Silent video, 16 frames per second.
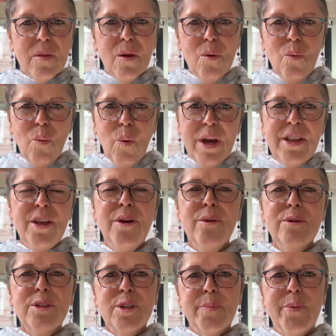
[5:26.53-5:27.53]
When
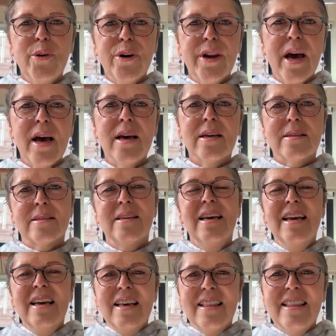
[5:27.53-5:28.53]
you support us,
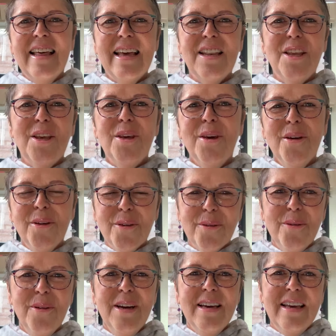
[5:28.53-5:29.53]
then
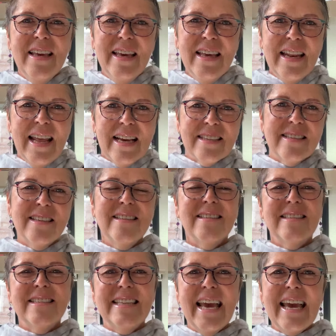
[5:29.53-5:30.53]
you in
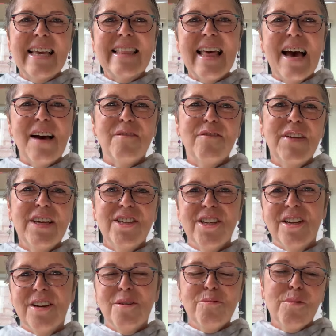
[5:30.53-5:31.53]
essence, take that
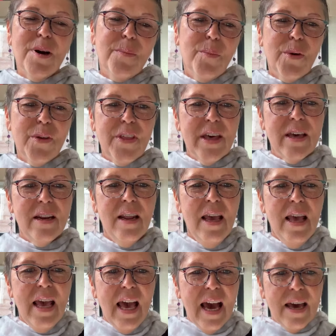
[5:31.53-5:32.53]
vision and run with it.
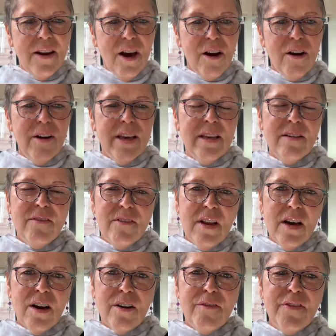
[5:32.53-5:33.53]
And our, in,
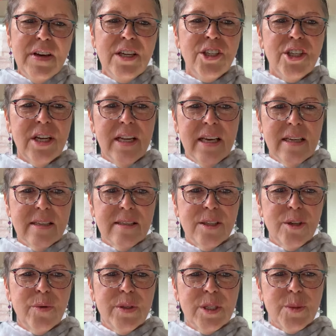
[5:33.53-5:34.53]
our vision is
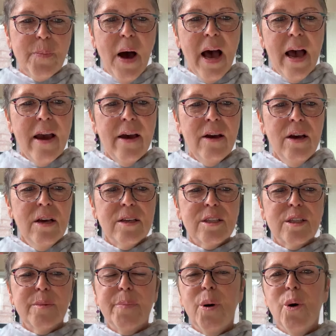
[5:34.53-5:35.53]
to inspire,
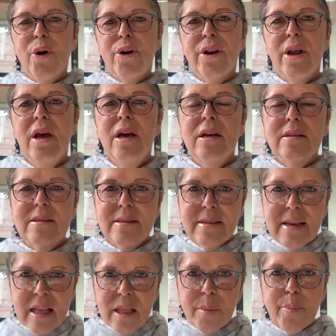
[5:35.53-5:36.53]
support, and
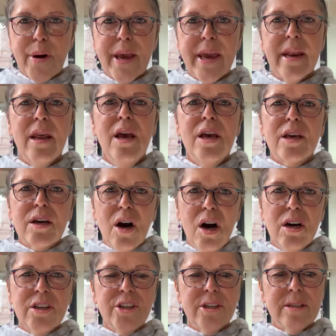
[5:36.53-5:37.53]
celebrate
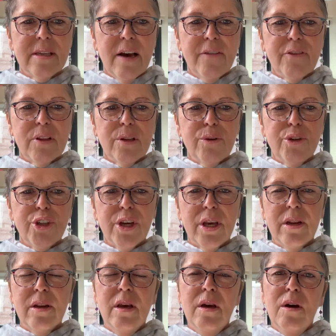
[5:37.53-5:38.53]
conscious
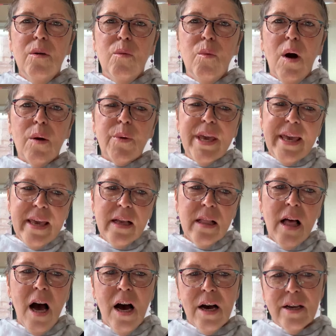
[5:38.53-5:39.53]
evolution while we
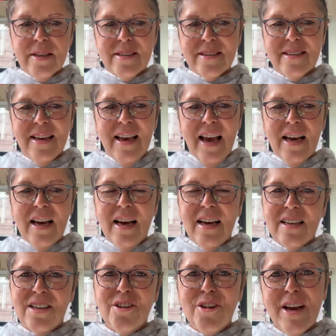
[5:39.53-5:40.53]
heal hearts
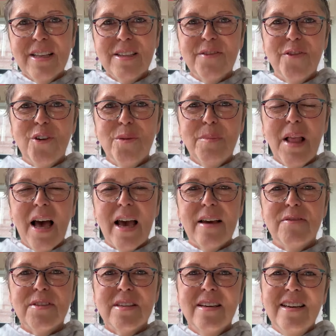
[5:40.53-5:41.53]
and transform
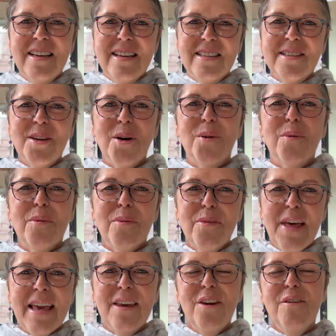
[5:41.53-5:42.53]
lives. So,
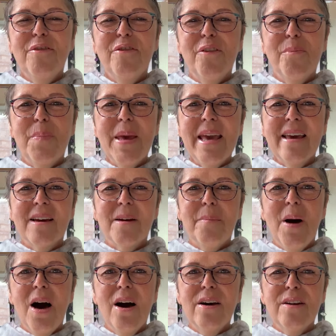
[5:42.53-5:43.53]
thank you for being a
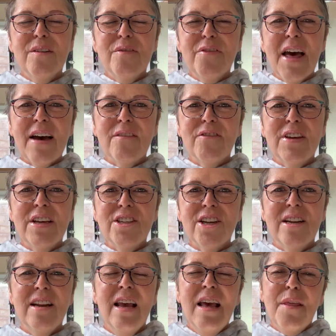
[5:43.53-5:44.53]
part of that
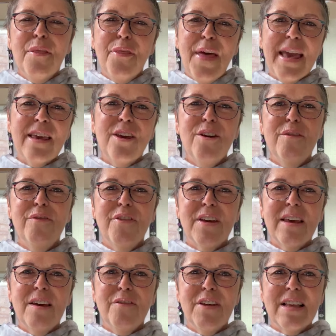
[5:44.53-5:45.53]
vision. Thank you for
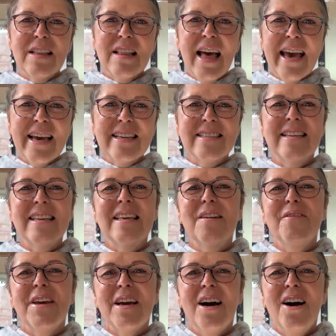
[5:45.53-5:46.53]
giving legs and
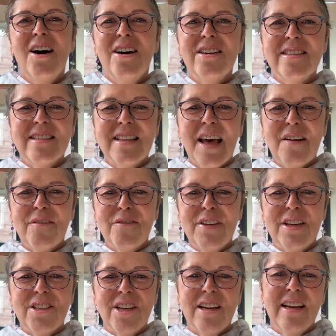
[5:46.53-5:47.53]
giving a heart to that
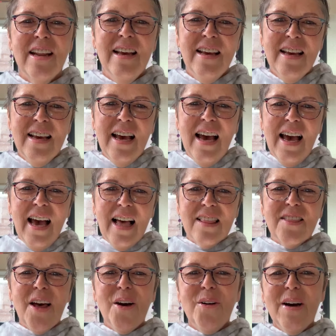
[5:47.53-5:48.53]
vision.
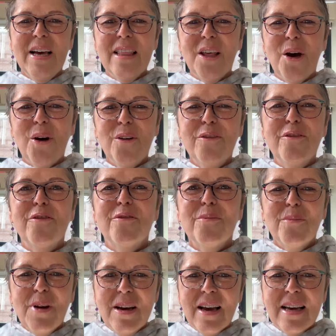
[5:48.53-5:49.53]
Hello, hello.
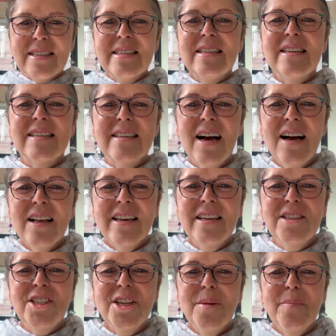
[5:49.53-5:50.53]
I see
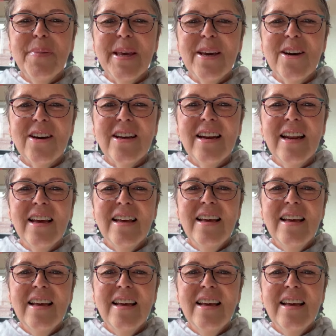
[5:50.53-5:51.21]
Natalia's jumping on.